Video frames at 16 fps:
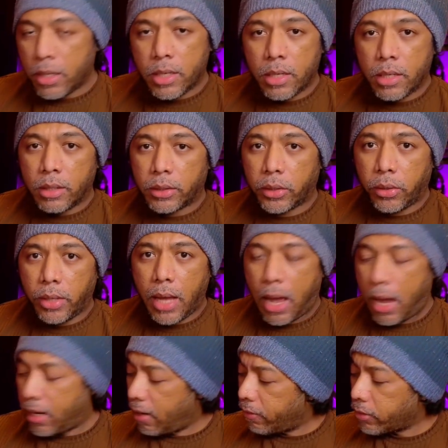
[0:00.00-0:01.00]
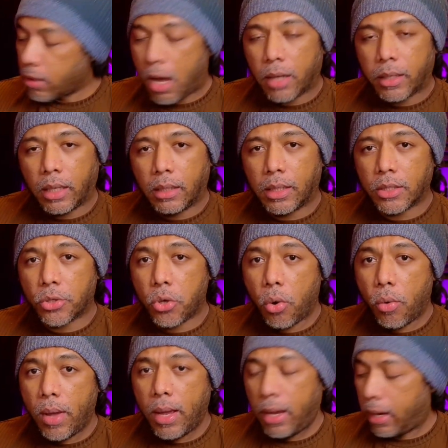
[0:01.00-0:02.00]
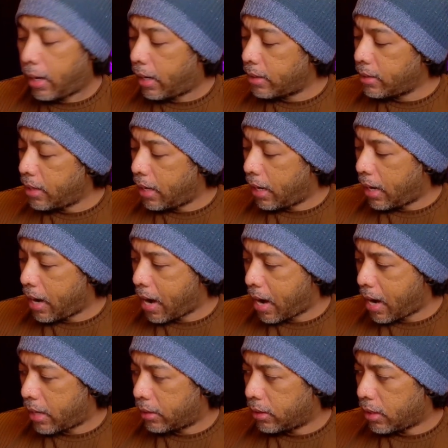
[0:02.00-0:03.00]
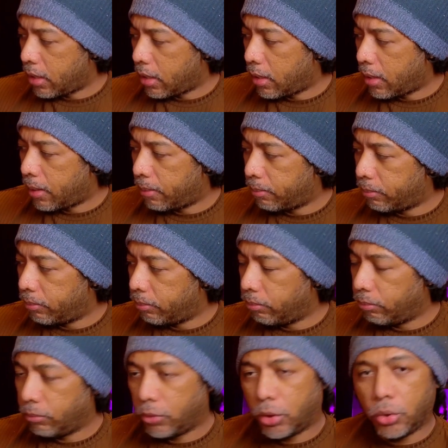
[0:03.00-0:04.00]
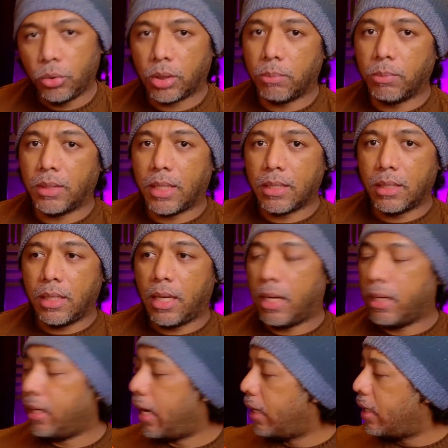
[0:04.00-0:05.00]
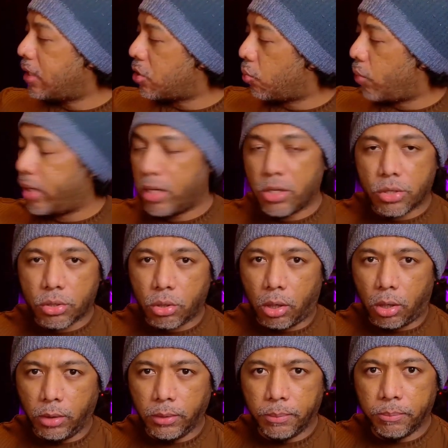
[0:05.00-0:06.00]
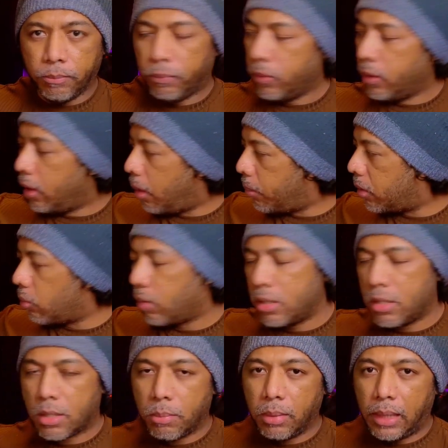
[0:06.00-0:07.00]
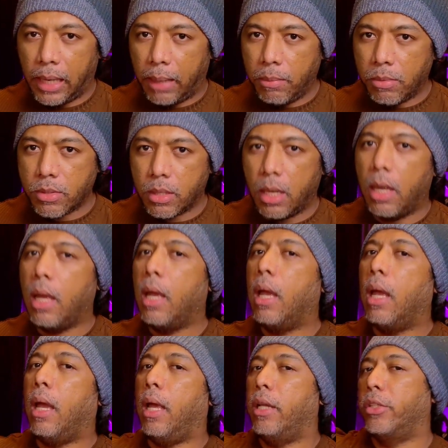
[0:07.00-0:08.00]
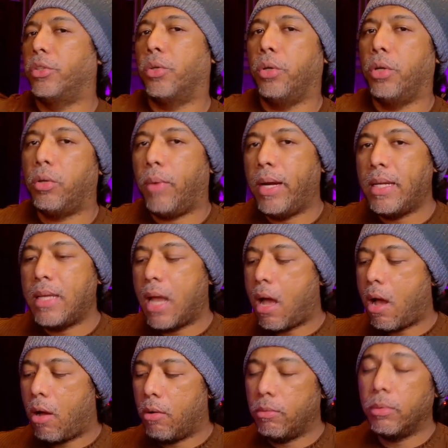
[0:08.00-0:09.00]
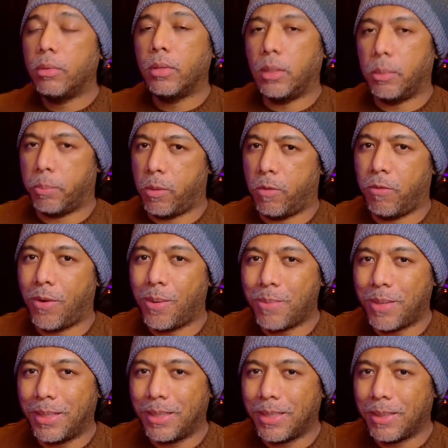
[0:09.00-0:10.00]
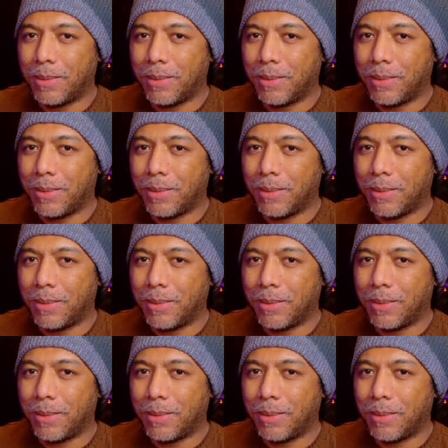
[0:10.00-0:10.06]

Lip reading: So yeah, enough talking. Let's go ahead and do some testing. Again, it's already installed. I'm gonna run some games and show you right now the performance.